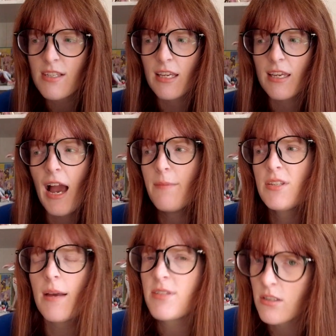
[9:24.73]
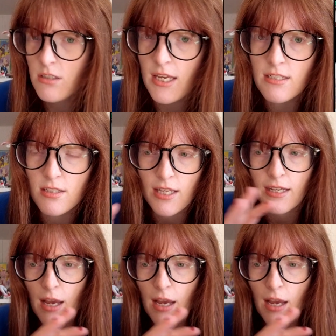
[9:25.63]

Like, yeah, I'm still into like,